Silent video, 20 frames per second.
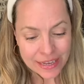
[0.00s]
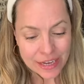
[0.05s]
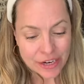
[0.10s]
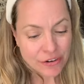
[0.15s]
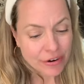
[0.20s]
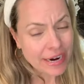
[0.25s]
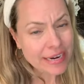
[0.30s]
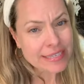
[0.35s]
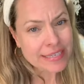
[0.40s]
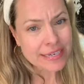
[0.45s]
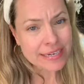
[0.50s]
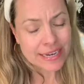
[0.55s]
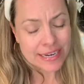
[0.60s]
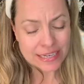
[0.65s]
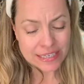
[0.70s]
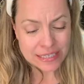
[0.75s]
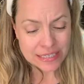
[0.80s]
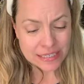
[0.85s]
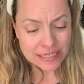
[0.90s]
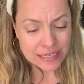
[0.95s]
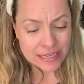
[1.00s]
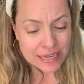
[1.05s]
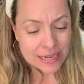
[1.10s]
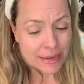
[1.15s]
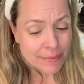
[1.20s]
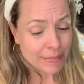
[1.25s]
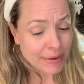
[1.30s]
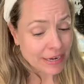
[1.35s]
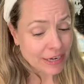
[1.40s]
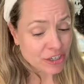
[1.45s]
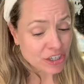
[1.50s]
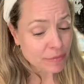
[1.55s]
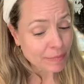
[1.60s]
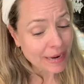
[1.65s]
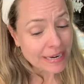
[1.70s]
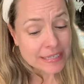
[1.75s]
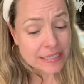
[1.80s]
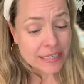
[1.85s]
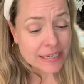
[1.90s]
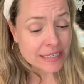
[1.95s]
Craziness, because she
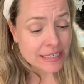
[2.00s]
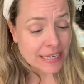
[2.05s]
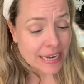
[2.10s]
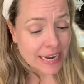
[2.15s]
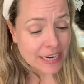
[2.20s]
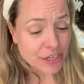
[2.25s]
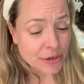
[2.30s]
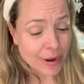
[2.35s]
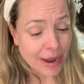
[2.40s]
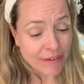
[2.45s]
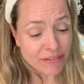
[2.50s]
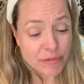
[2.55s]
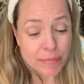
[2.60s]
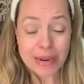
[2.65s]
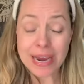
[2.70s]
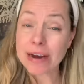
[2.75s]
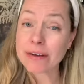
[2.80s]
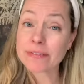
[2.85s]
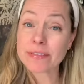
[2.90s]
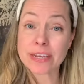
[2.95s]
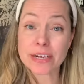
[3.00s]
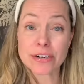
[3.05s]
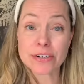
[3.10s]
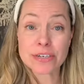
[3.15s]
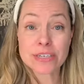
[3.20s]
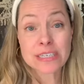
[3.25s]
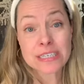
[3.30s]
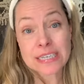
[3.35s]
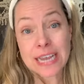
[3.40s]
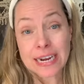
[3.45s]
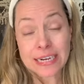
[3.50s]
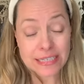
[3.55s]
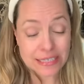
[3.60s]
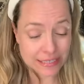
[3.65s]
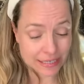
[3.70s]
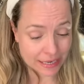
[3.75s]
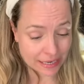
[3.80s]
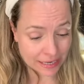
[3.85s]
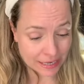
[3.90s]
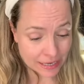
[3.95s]
basically said you have to be out there
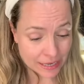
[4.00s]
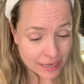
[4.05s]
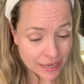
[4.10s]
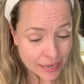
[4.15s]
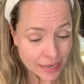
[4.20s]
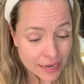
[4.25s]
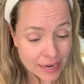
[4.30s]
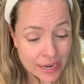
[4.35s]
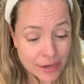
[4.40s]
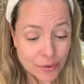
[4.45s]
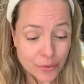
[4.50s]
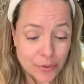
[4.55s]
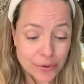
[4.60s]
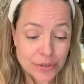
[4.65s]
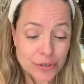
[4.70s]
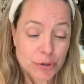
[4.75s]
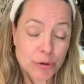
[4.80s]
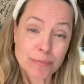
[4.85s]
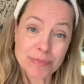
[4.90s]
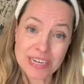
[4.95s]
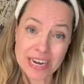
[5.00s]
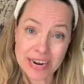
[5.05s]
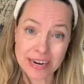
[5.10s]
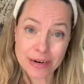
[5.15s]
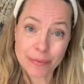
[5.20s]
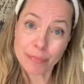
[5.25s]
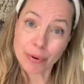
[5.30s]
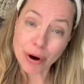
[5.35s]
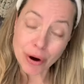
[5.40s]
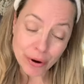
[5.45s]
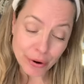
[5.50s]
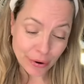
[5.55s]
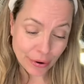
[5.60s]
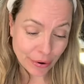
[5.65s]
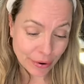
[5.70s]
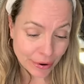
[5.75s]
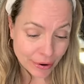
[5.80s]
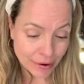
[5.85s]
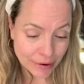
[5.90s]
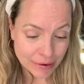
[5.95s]
sexting in order to obtain a
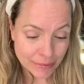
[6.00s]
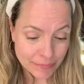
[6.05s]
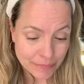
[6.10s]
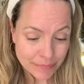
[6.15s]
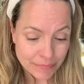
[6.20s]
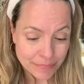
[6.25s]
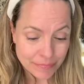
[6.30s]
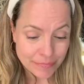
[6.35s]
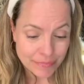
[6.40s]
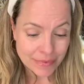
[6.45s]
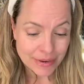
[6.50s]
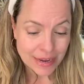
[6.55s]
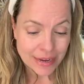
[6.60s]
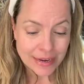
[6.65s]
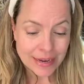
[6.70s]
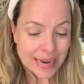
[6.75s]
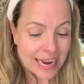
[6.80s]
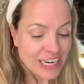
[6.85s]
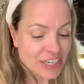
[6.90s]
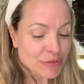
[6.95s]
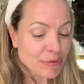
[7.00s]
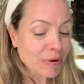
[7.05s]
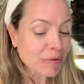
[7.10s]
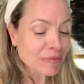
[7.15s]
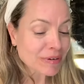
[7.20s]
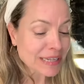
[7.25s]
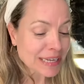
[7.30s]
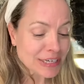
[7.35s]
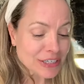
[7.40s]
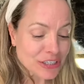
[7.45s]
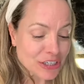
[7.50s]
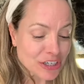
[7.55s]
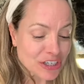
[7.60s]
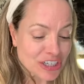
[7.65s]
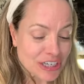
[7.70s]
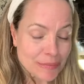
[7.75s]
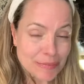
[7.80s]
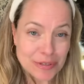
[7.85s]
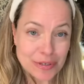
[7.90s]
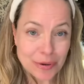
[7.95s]
partner. Casual
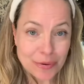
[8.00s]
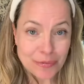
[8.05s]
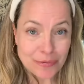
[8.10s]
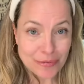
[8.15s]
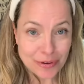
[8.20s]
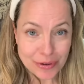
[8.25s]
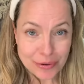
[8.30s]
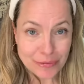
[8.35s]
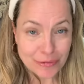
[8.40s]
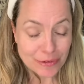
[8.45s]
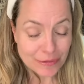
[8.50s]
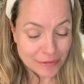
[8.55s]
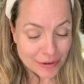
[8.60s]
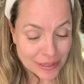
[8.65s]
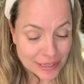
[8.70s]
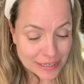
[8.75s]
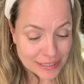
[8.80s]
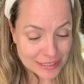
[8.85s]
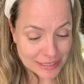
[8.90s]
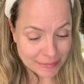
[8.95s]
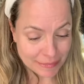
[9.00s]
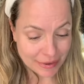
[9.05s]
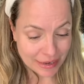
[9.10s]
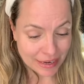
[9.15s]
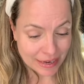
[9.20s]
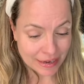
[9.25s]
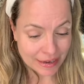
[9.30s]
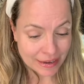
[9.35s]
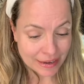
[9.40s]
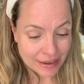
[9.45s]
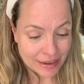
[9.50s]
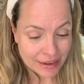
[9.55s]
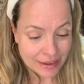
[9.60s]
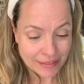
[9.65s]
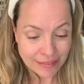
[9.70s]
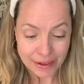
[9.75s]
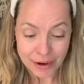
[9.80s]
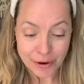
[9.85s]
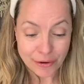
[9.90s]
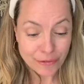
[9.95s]
relationships don't feel fulfilling to me.
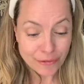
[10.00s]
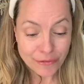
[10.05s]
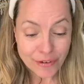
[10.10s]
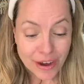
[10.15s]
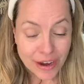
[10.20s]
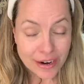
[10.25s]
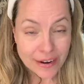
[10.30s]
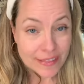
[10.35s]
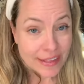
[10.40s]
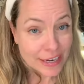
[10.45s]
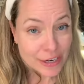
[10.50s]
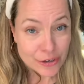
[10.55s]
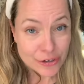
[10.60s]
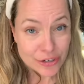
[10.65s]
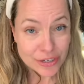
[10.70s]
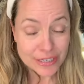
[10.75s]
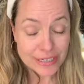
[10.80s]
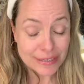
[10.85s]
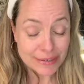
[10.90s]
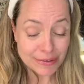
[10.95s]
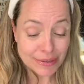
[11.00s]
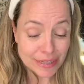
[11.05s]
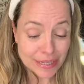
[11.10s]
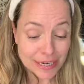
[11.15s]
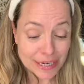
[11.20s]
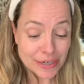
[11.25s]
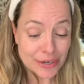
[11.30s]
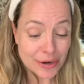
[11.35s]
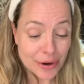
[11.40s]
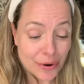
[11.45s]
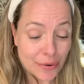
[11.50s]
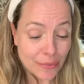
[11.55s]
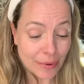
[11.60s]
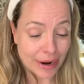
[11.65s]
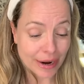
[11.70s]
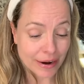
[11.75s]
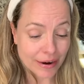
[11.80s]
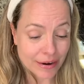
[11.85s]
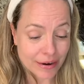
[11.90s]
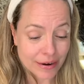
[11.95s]
They aren't fun and they usually lead
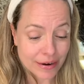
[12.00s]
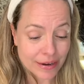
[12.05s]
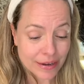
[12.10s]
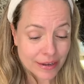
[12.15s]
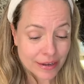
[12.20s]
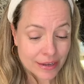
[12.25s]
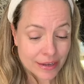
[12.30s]
nowhere.